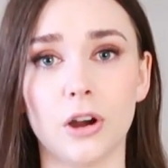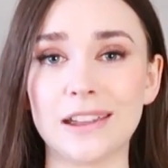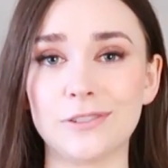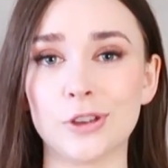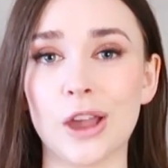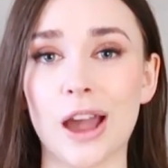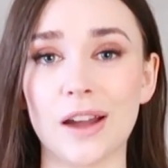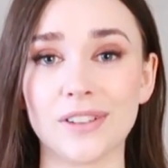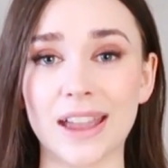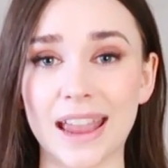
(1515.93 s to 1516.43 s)
If
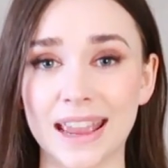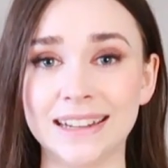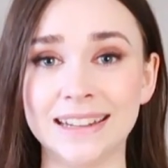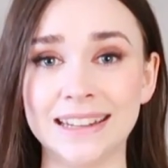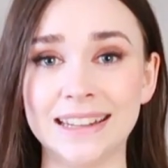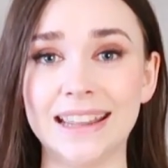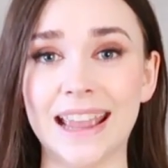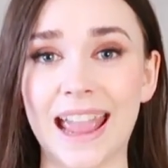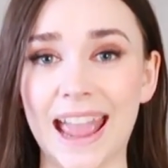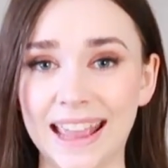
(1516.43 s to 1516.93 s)
you have
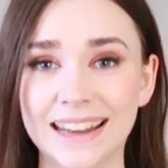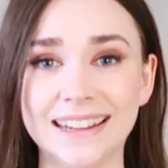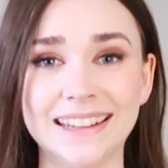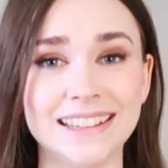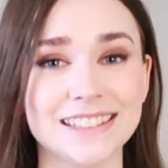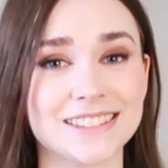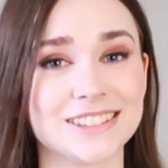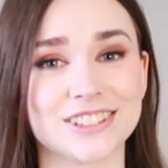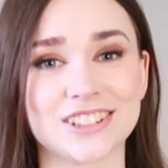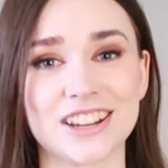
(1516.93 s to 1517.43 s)

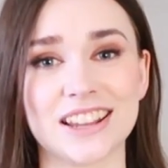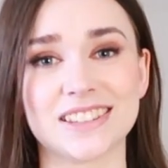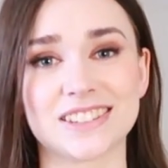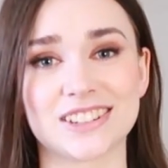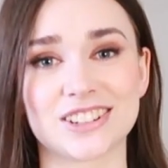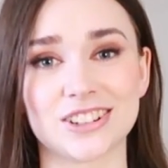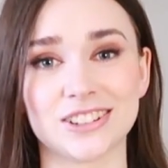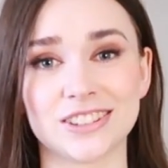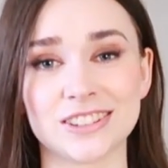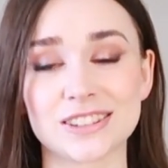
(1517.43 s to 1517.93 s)
any
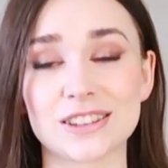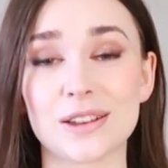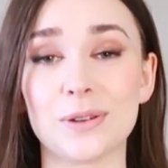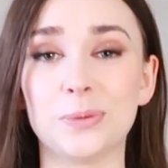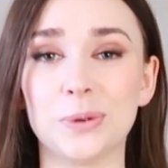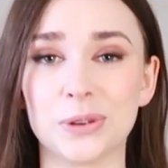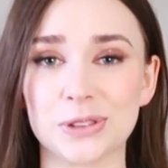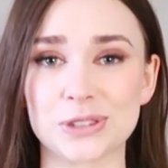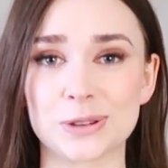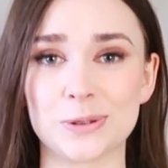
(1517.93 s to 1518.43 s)
suggestions
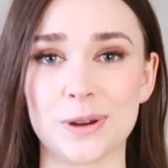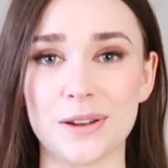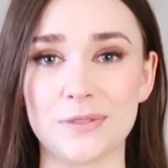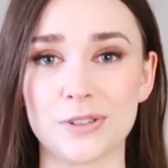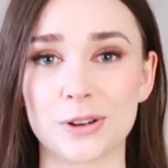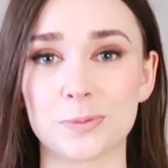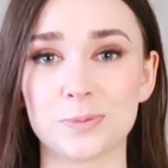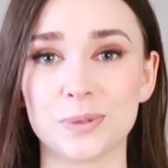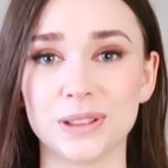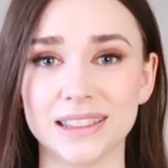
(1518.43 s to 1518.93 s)

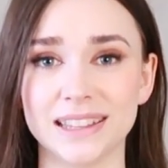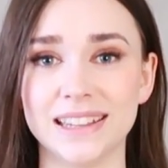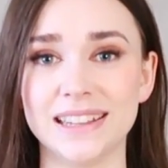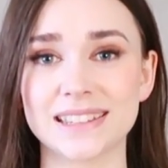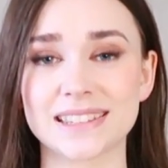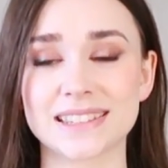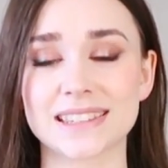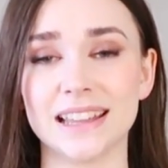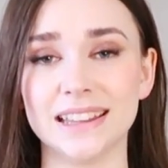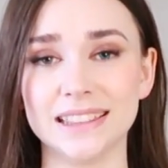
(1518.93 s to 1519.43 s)
whatsoever,
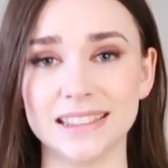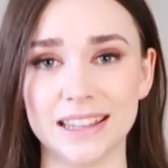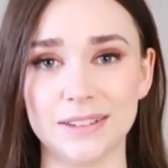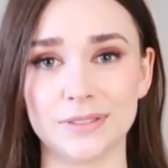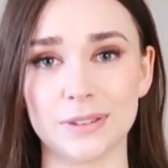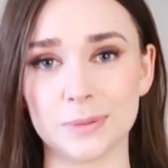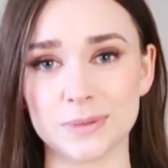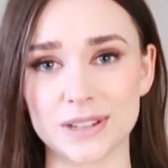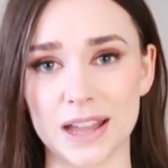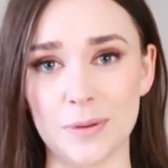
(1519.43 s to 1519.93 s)
please leave
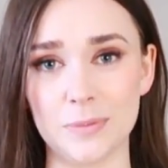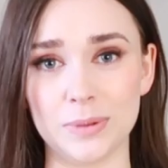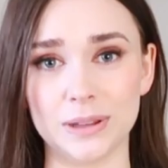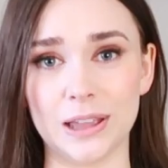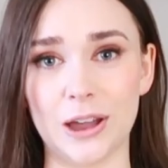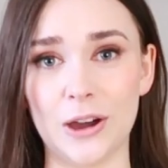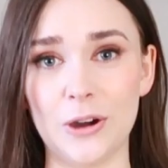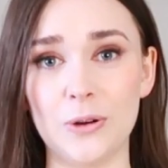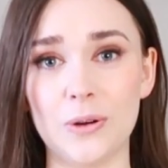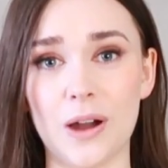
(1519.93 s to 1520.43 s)
them down
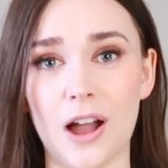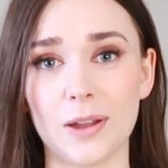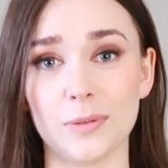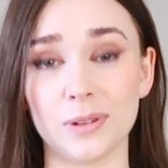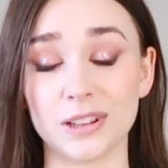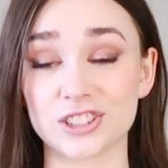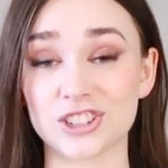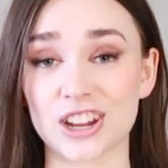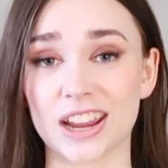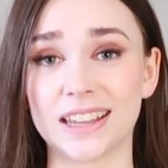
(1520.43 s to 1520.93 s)
below. I
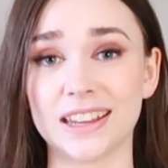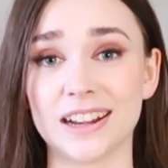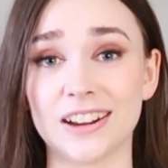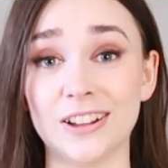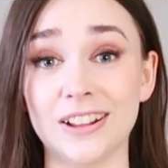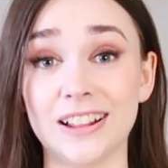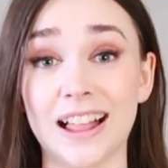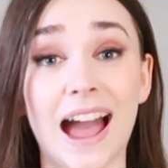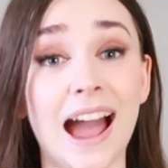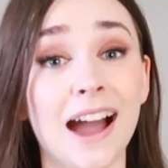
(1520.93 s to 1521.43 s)
will check it
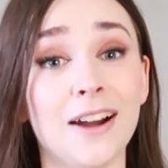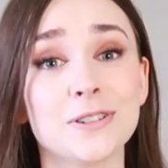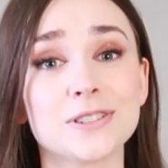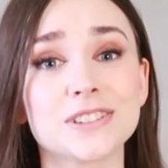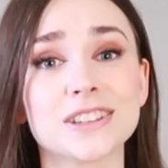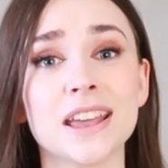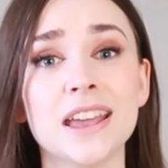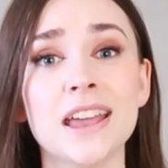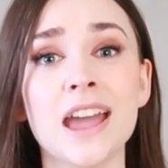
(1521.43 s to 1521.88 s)
all out.